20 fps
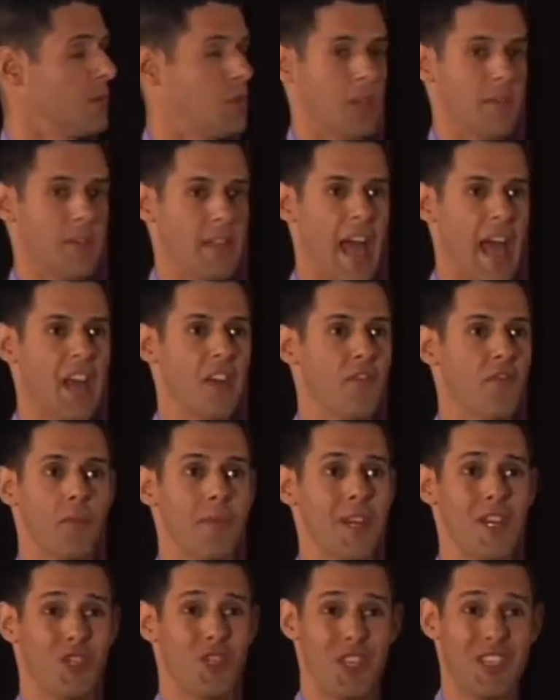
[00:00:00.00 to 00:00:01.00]
Given that
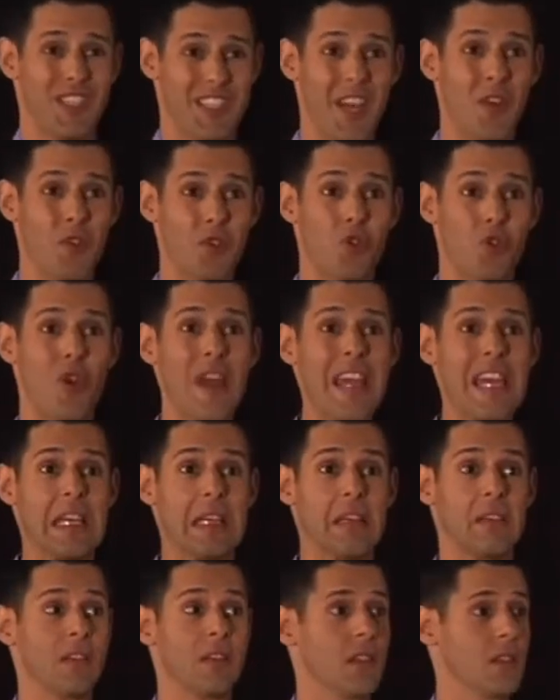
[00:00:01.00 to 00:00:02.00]
information, it sounds
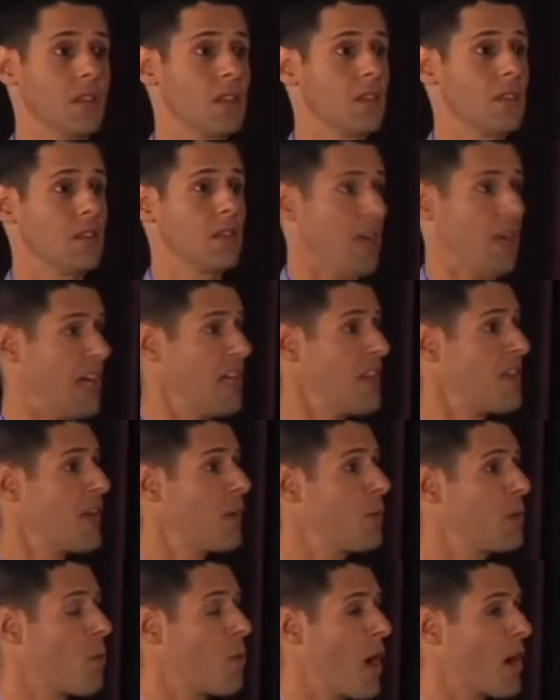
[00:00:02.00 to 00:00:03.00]
great. Kind of
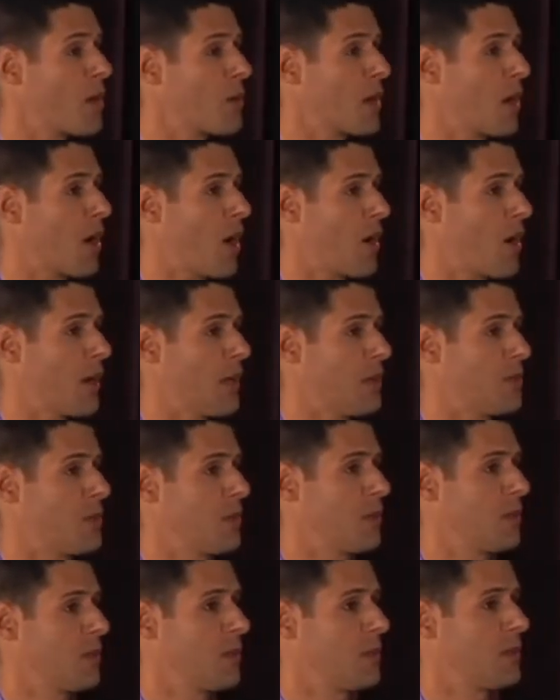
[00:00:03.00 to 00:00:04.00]
thing we'd want to
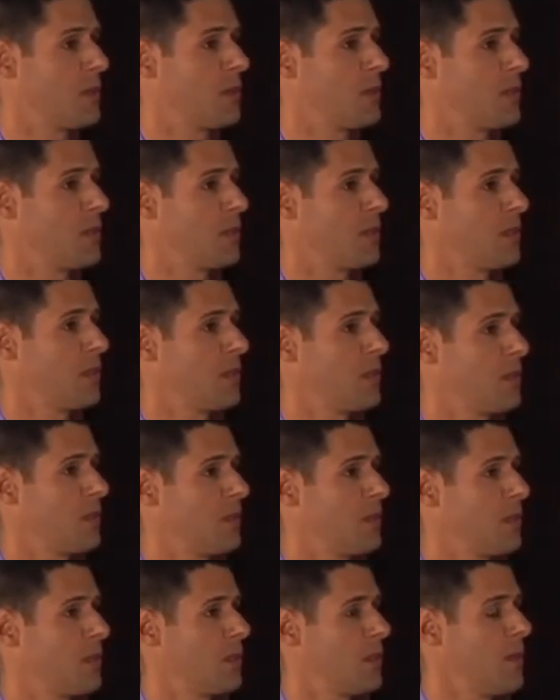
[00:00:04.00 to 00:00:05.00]
encourage.
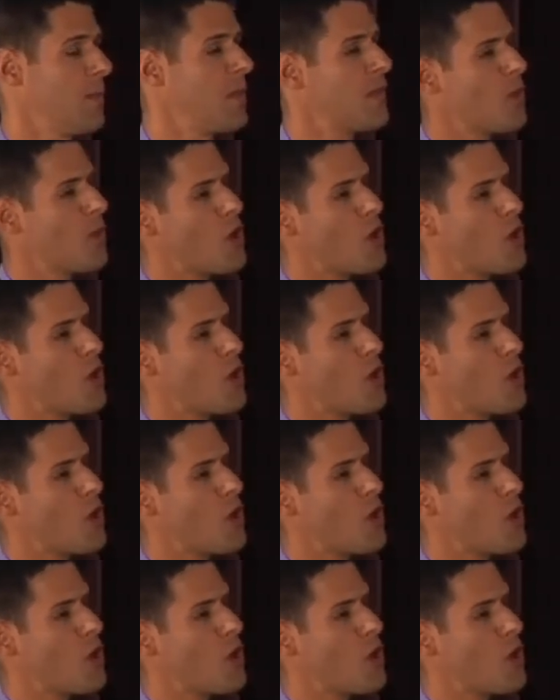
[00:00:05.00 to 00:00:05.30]
But of